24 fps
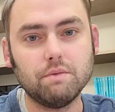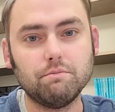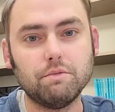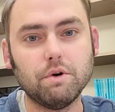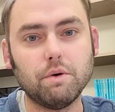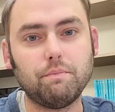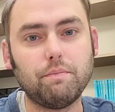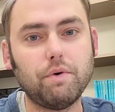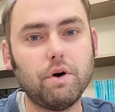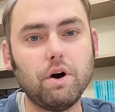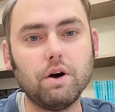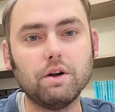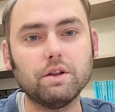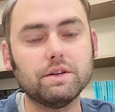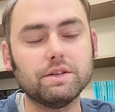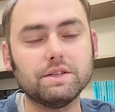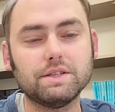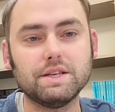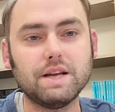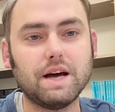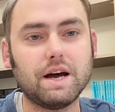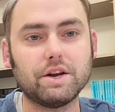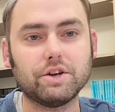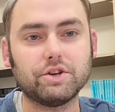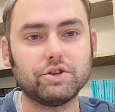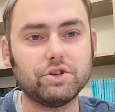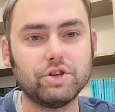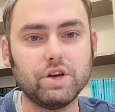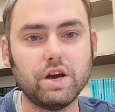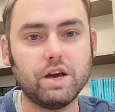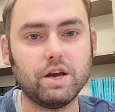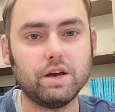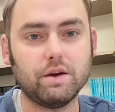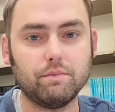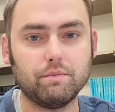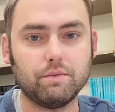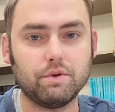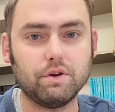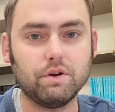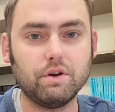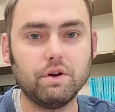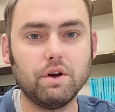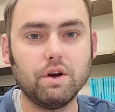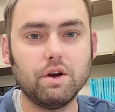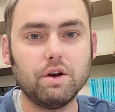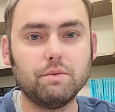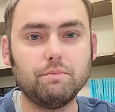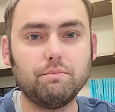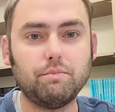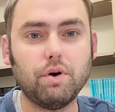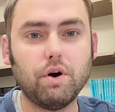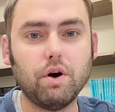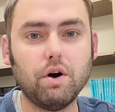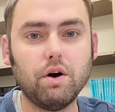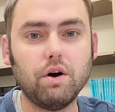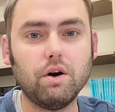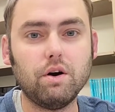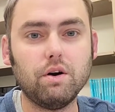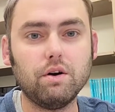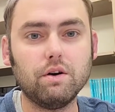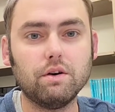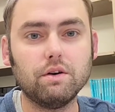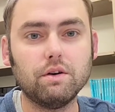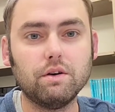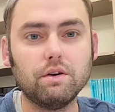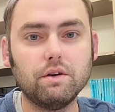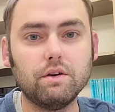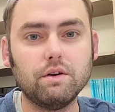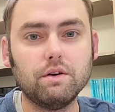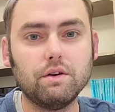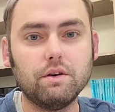But Paul is not ashamed. Paul